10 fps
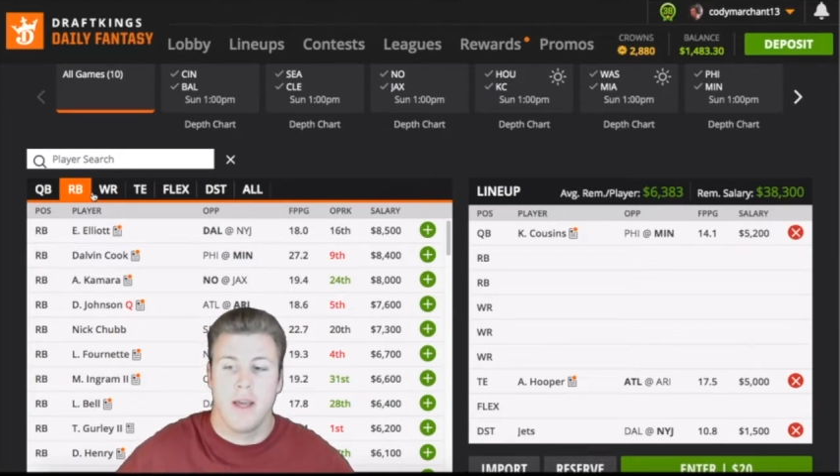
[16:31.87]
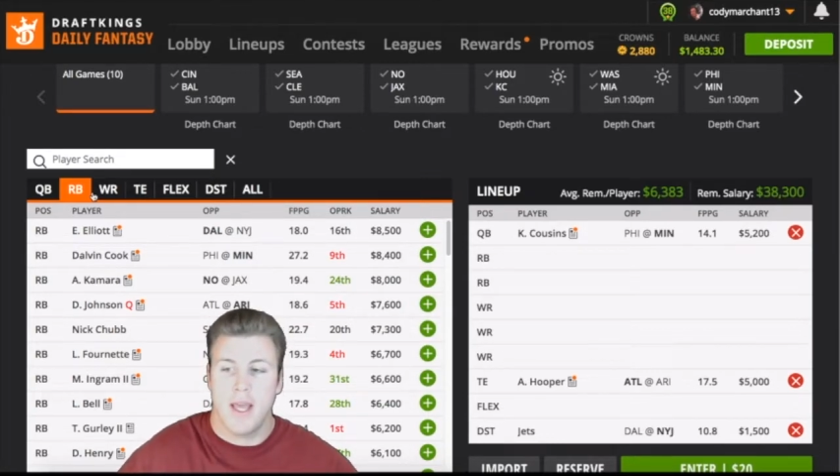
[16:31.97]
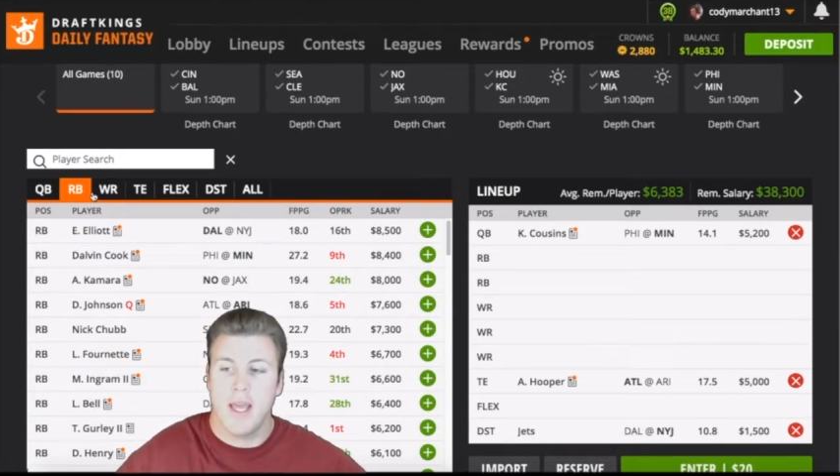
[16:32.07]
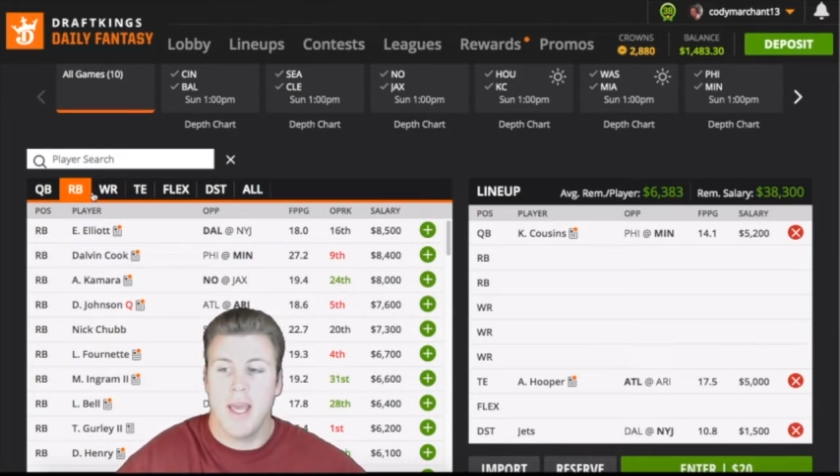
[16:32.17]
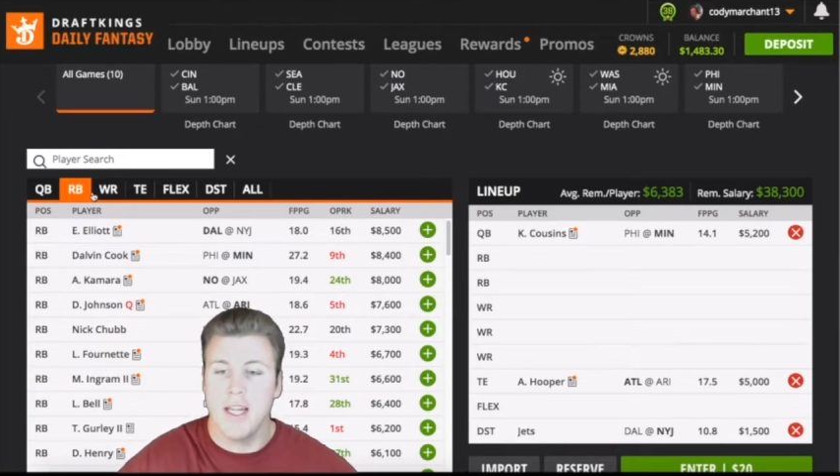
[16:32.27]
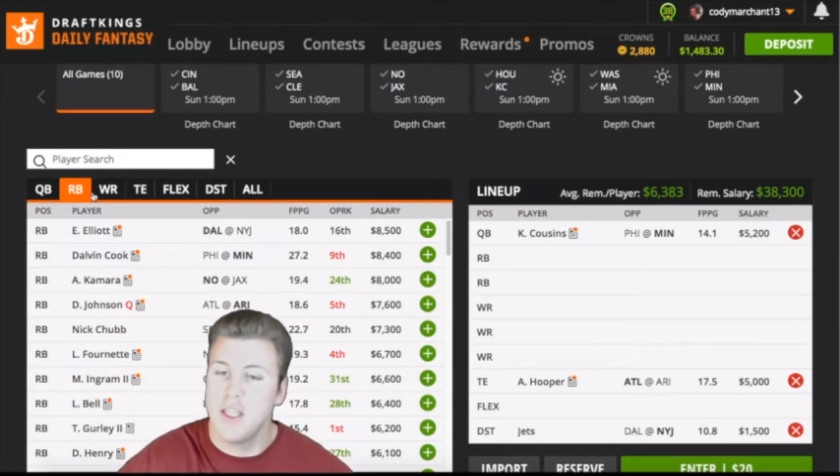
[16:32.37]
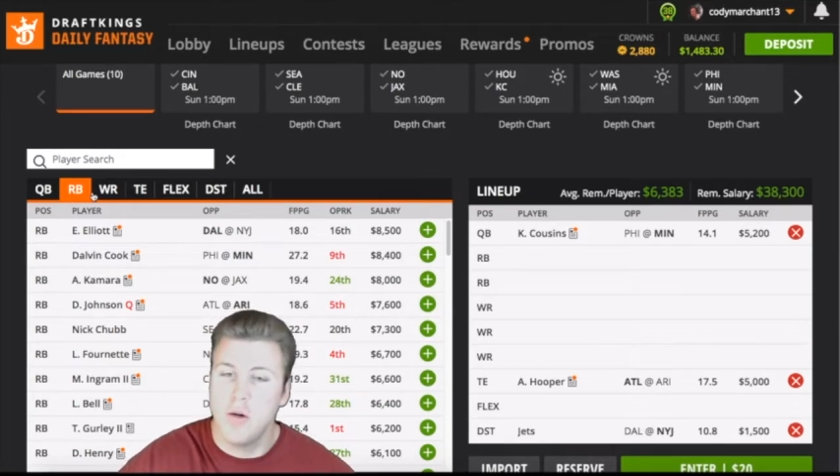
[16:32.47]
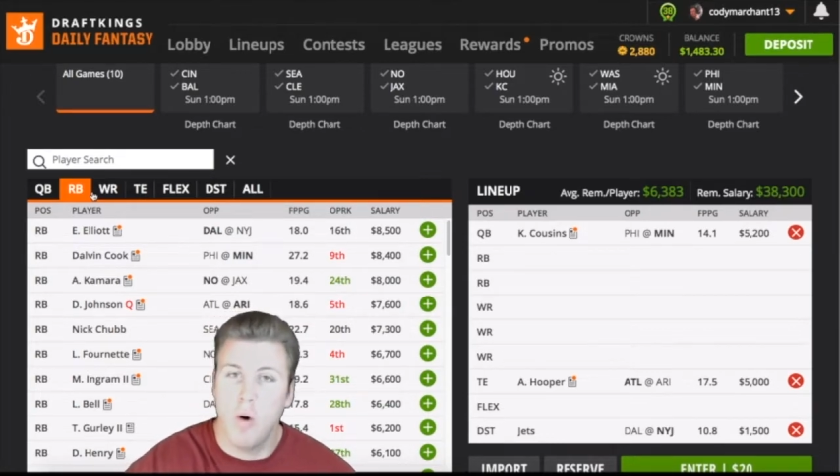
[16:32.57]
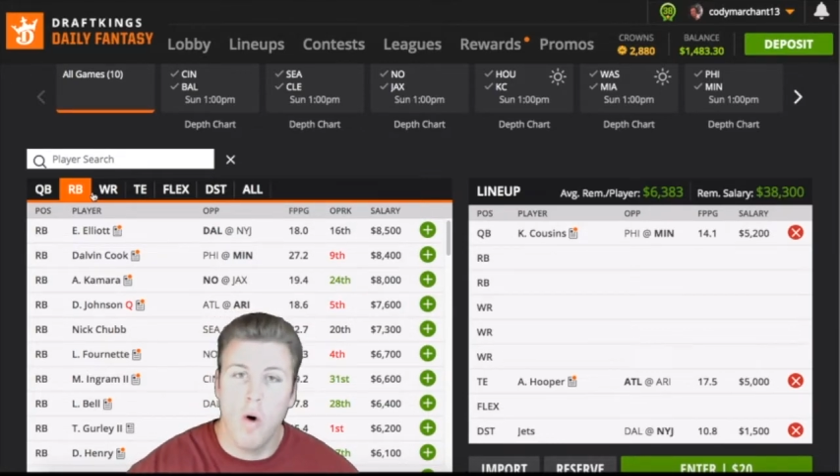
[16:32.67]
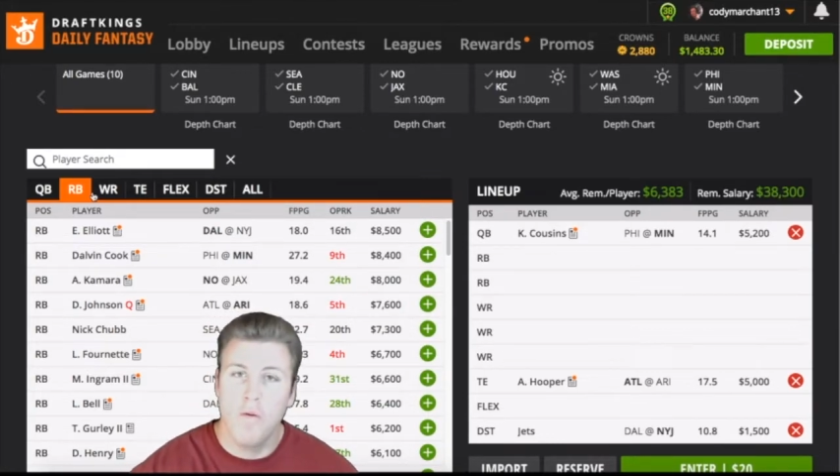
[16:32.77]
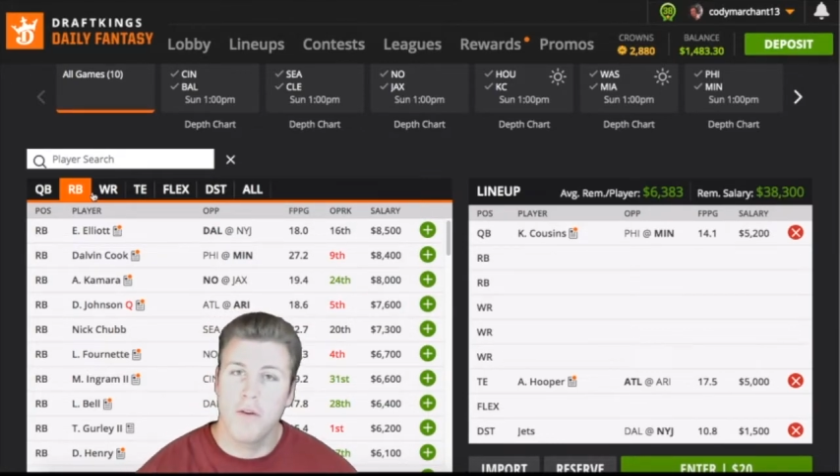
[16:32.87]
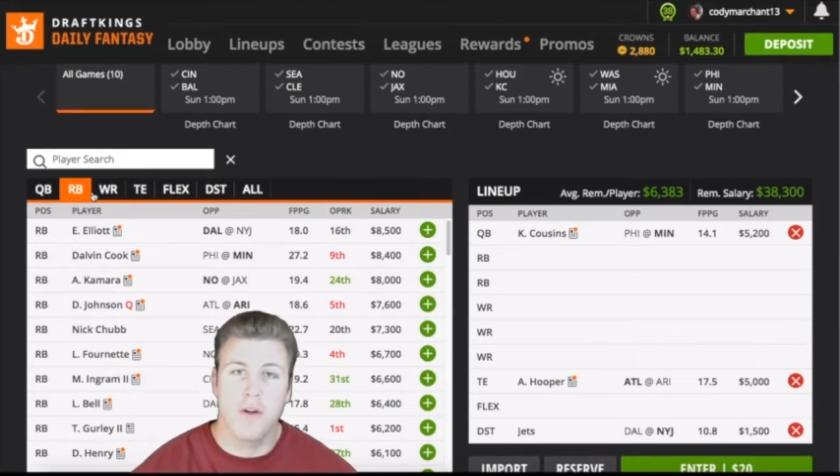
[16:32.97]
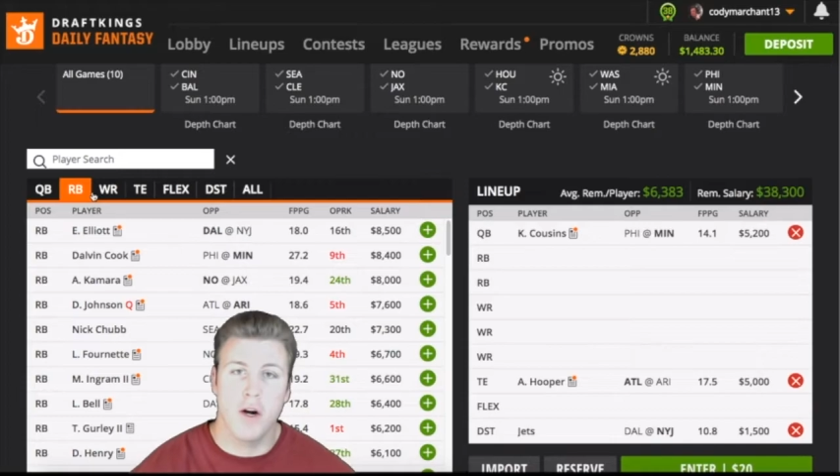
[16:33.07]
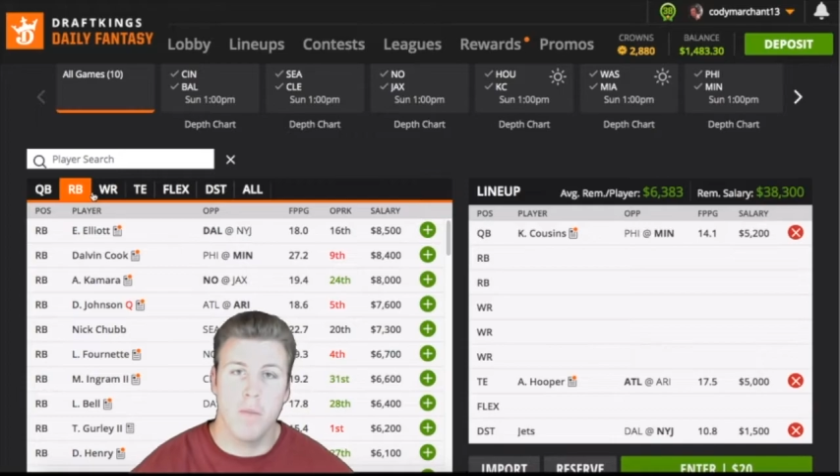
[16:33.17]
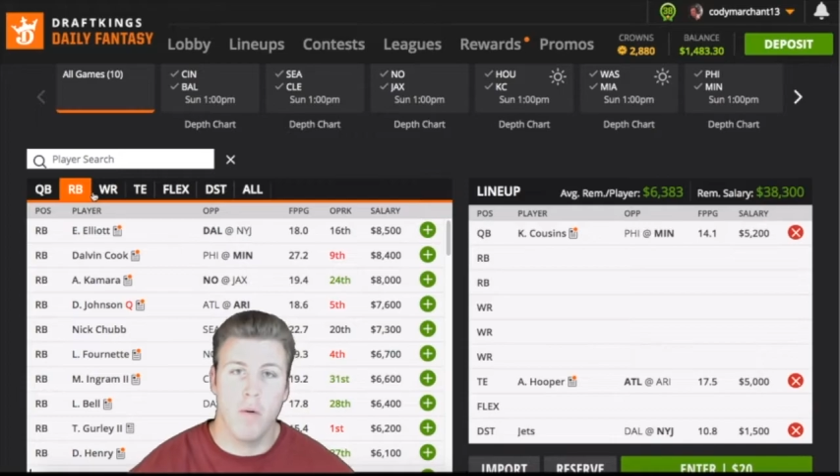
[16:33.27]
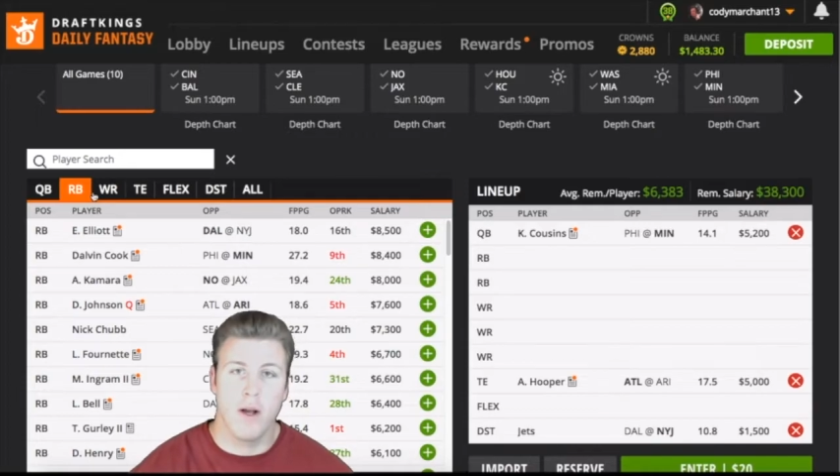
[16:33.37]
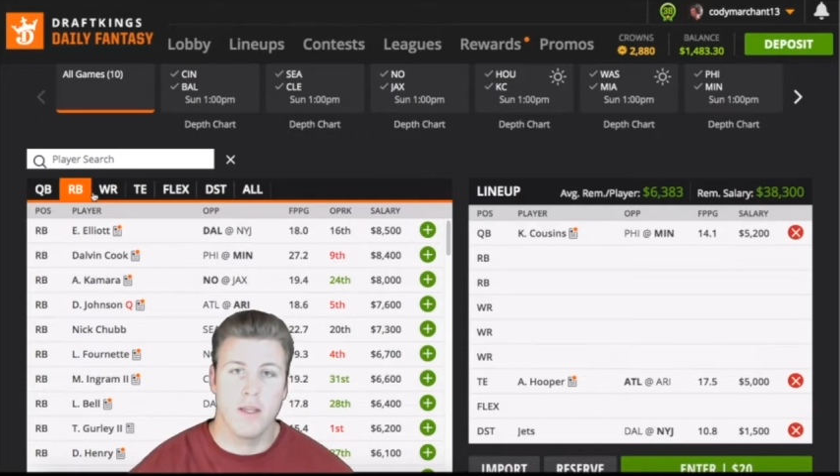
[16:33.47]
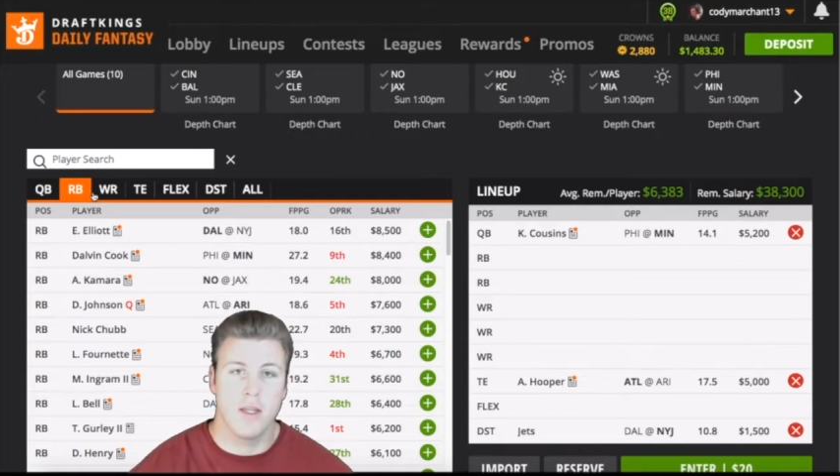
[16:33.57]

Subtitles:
He gets you over 30 points.